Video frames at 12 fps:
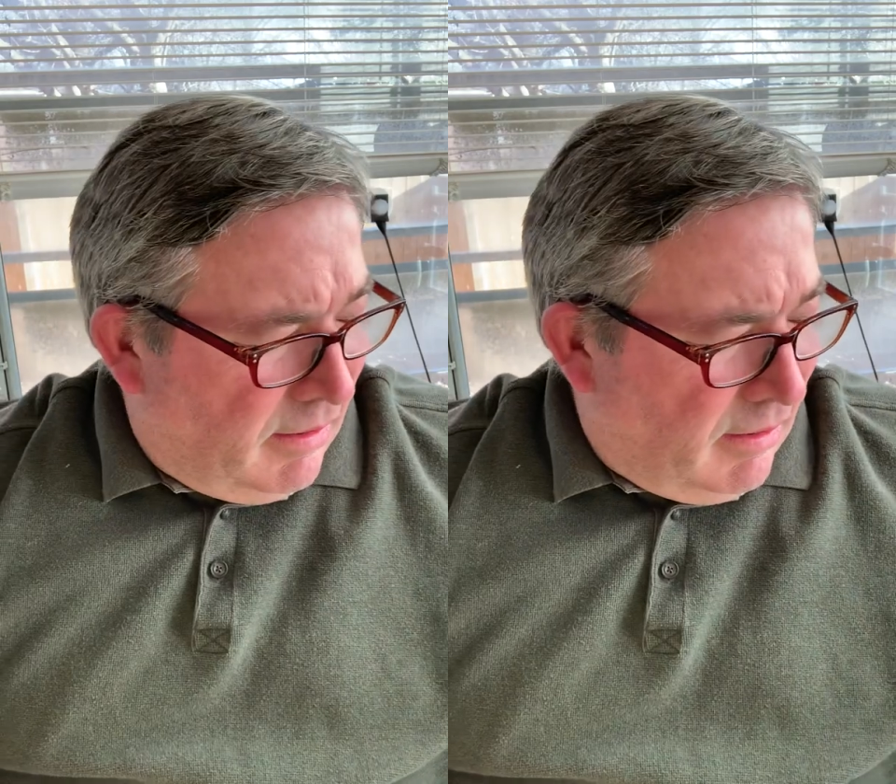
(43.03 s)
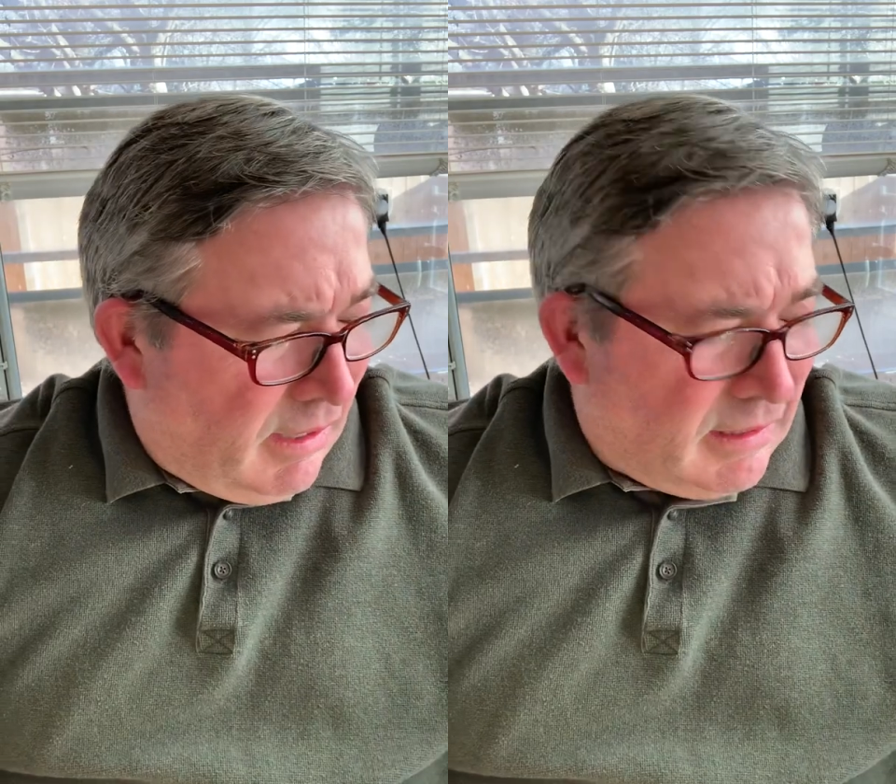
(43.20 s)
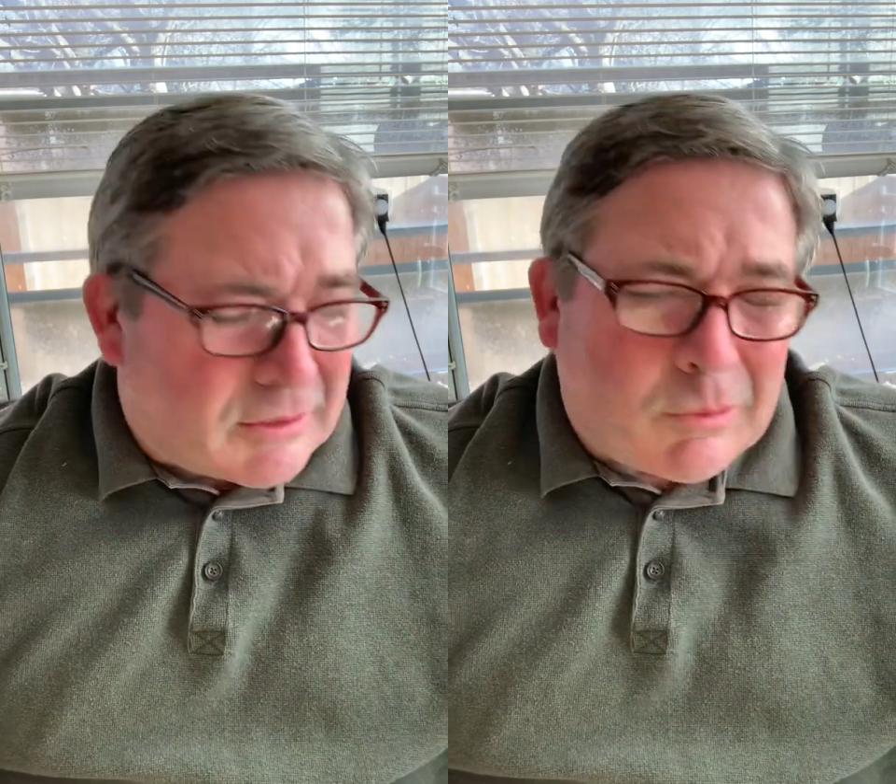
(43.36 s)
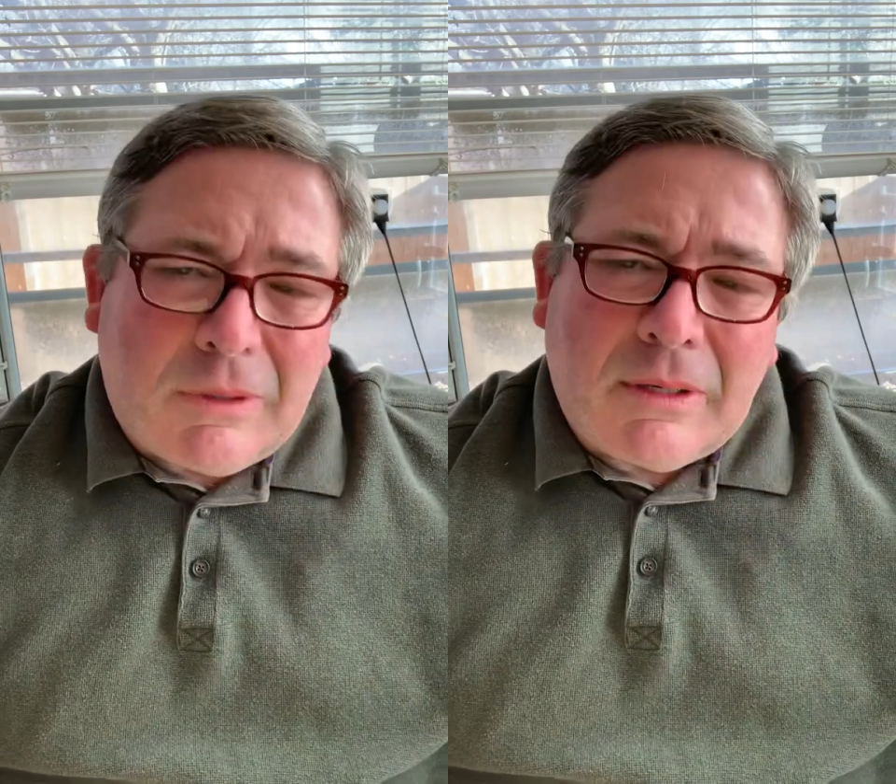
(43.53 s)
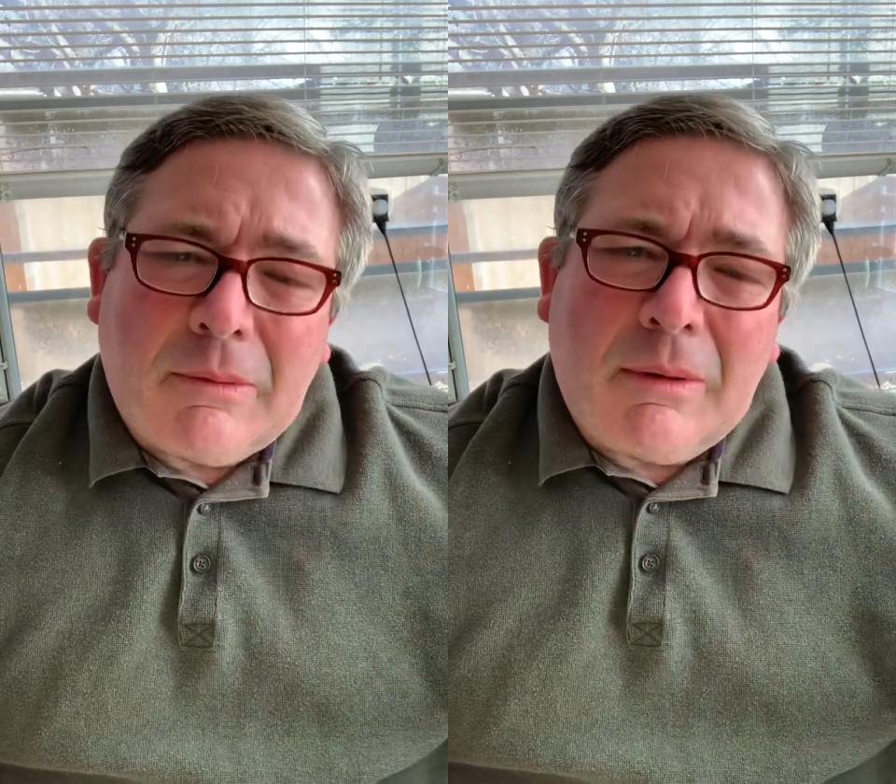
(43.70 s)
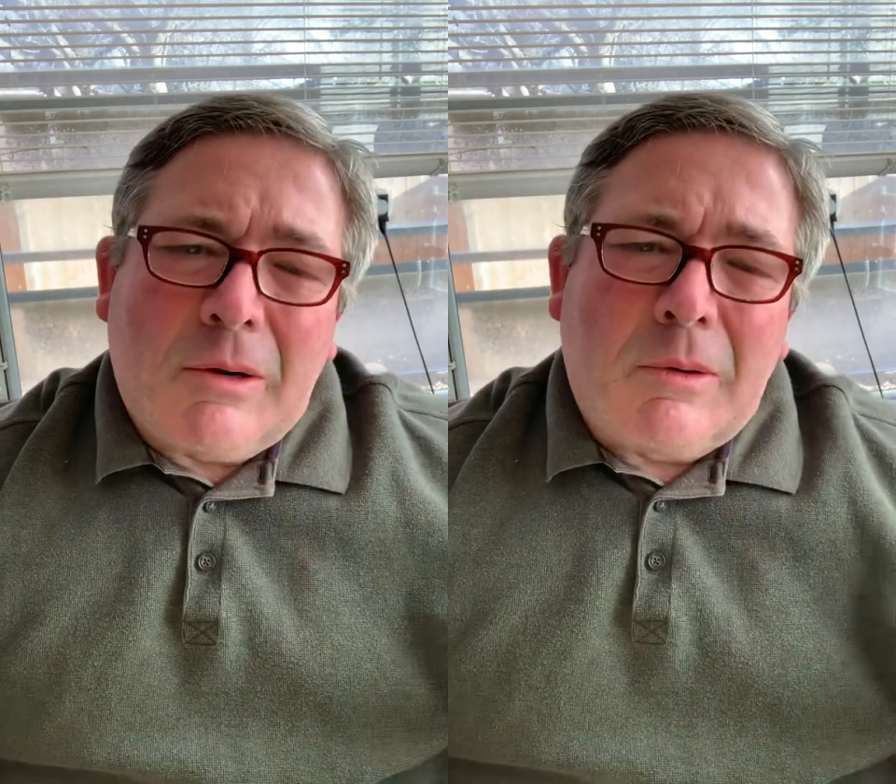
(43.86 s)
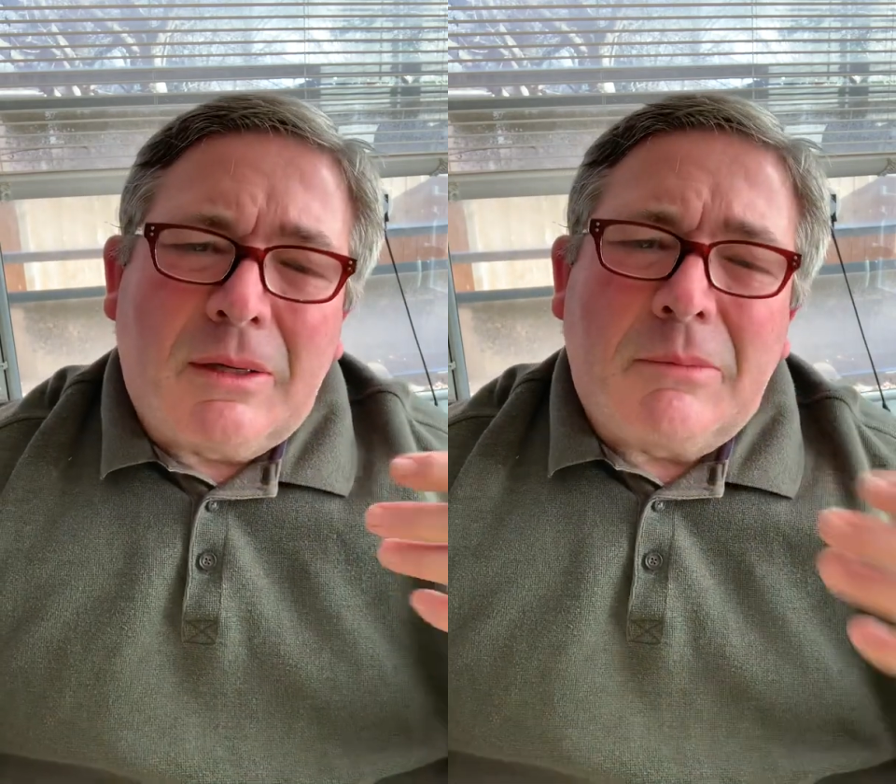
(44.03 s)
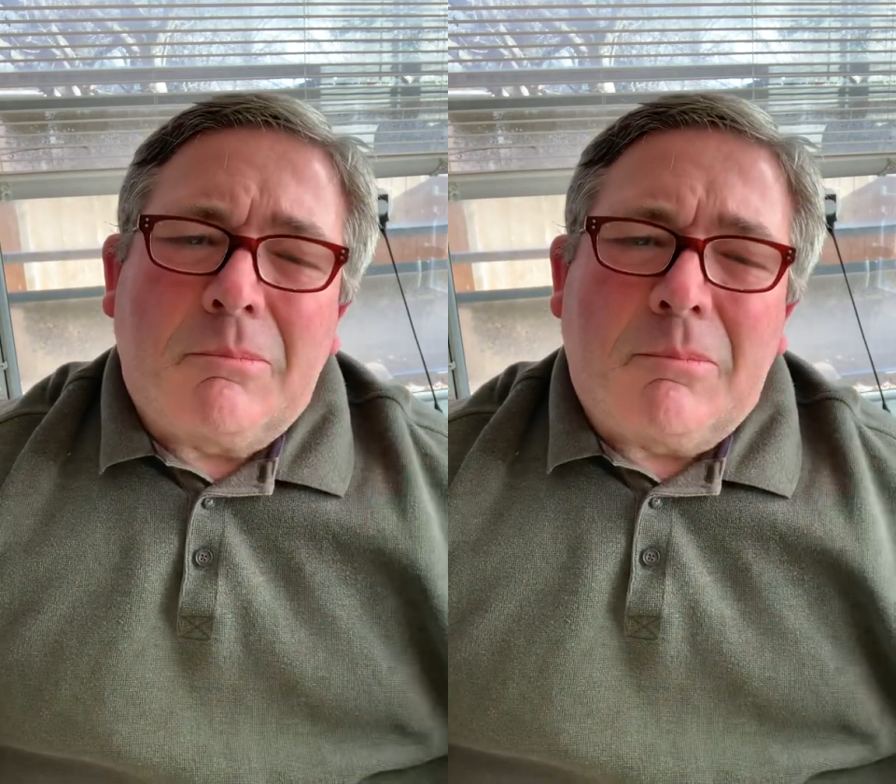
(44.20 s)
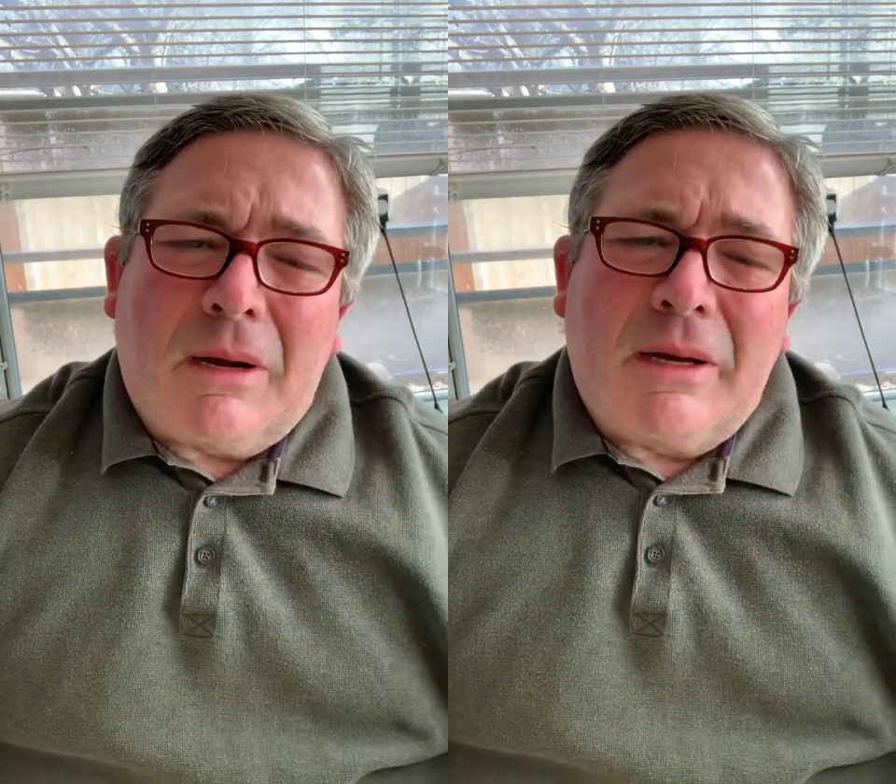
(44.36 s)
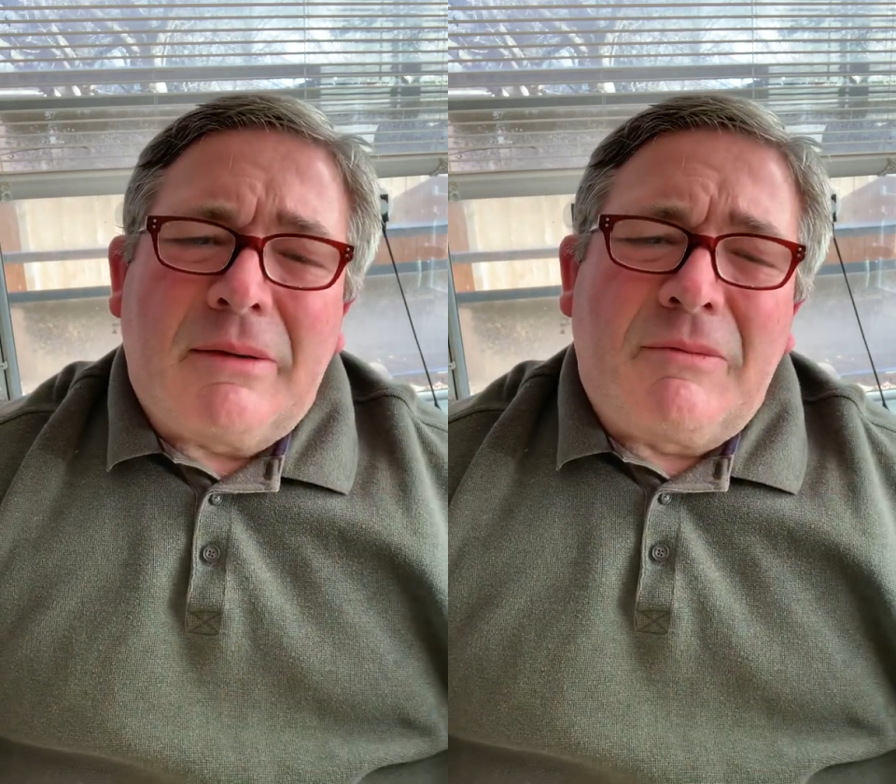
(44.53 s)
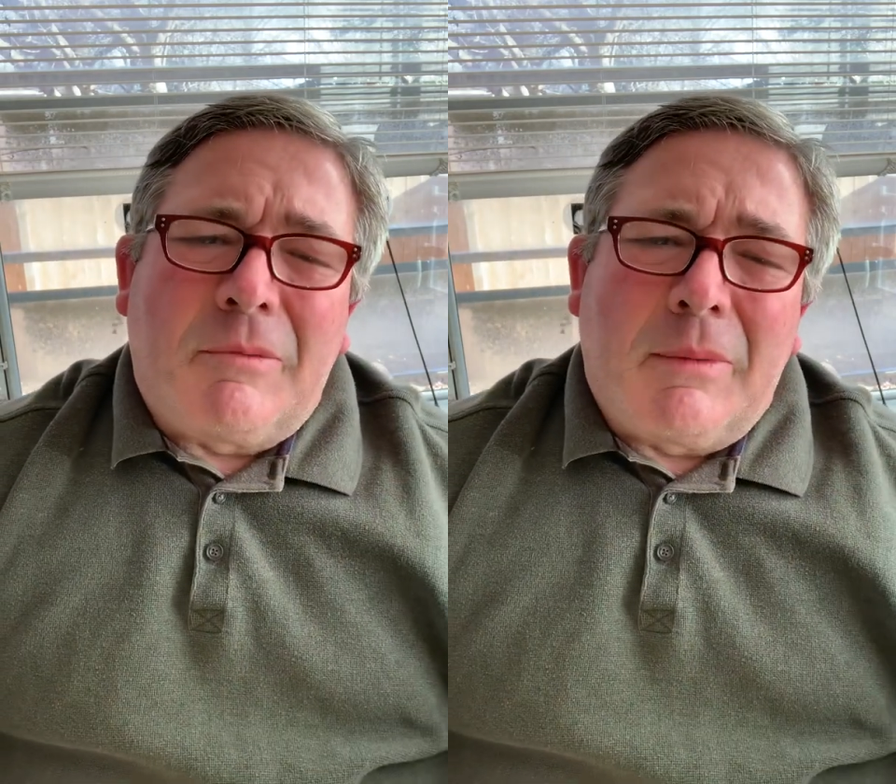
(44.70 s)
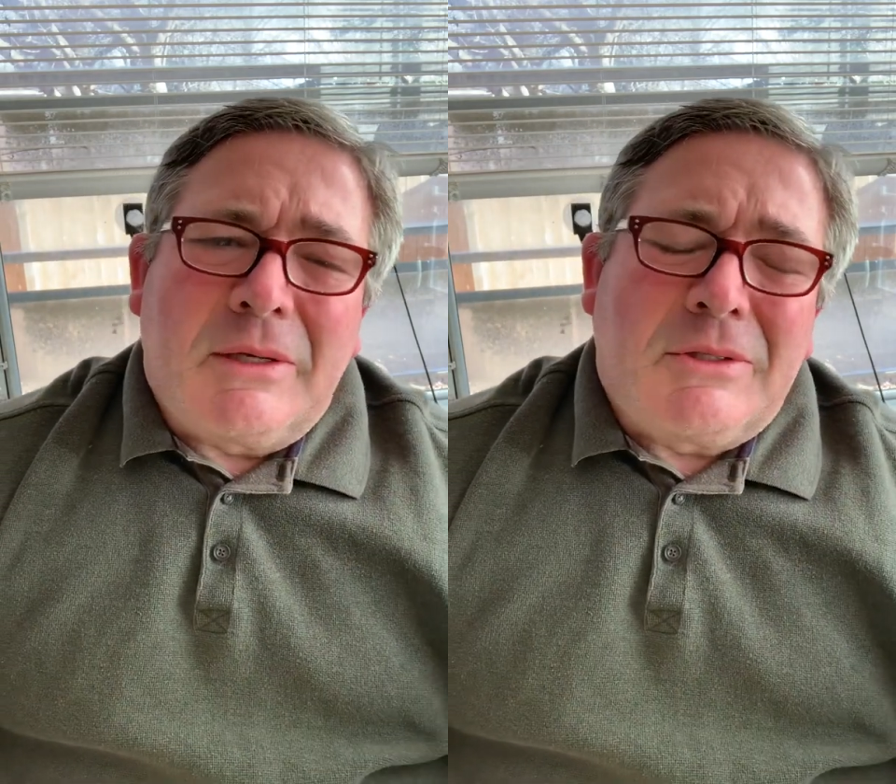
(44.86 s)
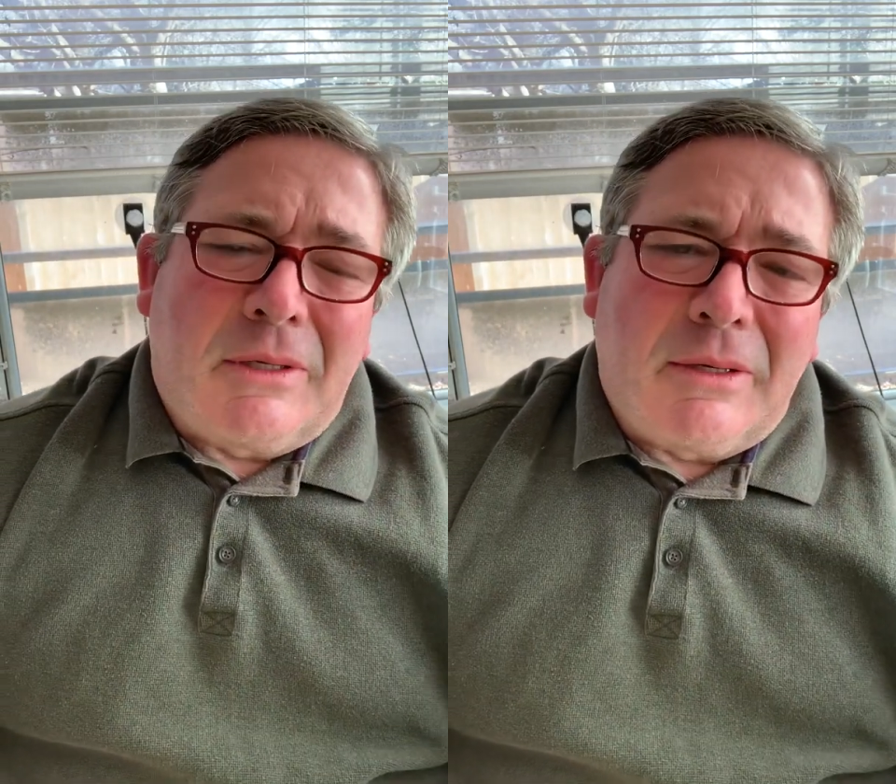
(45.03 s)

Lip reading: I just want to, my information